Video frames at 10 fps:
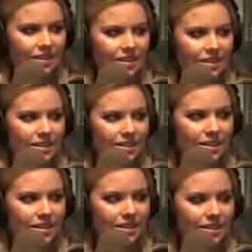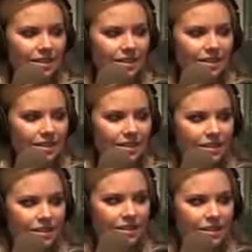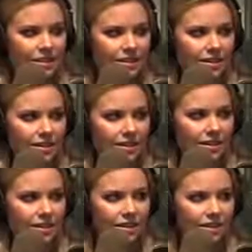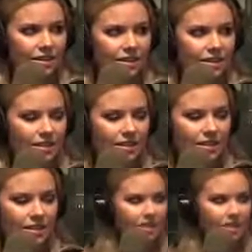No words are spoken by the person on screen.